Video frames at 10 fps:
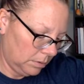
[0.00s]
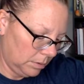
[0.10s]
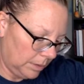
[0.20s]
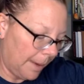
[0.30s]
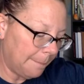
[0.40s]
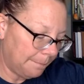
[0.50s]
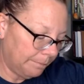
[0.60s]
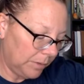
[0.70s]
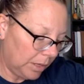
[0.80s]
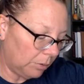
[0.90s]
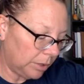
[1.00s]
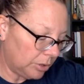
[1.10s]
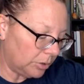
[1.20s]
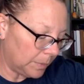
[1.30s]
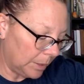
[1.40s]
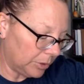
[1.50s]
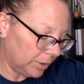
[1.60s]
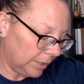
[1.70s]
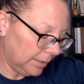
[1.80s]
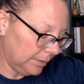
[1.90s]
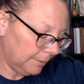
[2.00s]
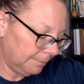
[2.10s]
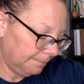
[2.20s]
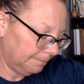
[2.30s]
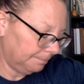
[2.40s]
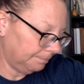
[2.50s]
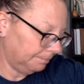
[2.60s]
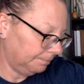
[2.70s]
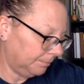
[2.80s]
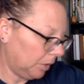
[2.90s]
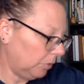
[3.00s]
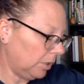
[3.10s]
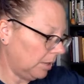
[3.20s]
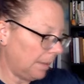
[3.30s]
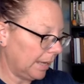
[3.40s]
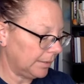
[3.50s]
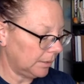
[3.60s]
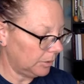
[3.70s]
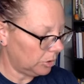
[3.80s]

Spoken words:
yeah, the only 2 specialties other than a back stitch.